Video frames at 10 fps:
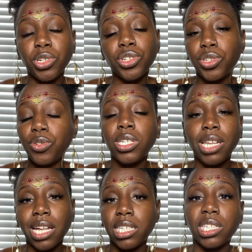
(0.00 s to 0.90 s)
You're choosing
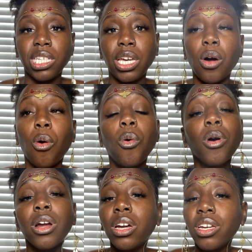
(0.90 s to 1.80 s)
not to see it,
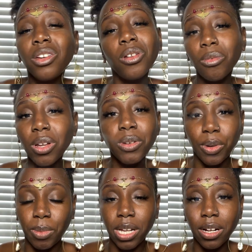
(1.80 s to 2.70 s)
or you don't know no
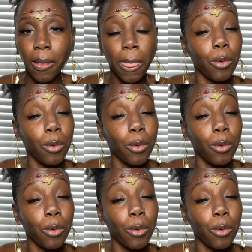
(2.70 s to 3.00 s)
better.